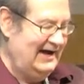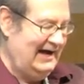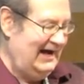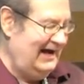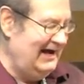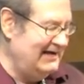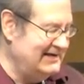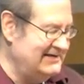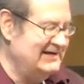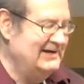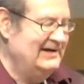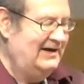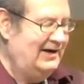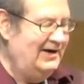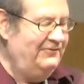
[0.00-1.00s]
And
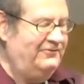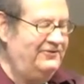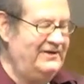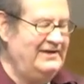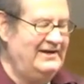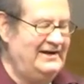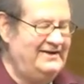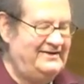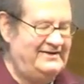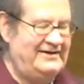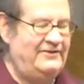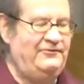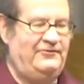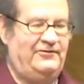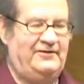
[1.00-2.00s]
often these
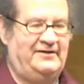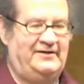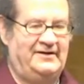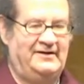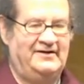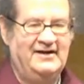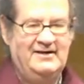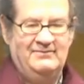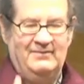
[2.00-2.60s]
differences